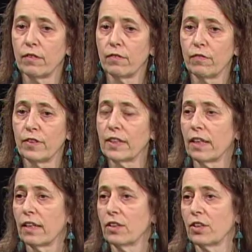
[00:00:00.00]

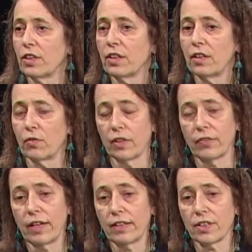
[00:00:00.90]
physiology,
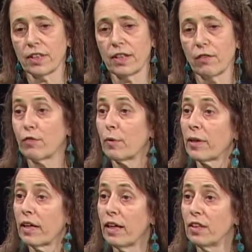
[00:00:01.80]
or they're not studying the
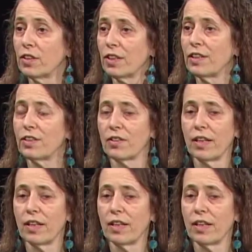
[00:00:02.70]
pharmacology so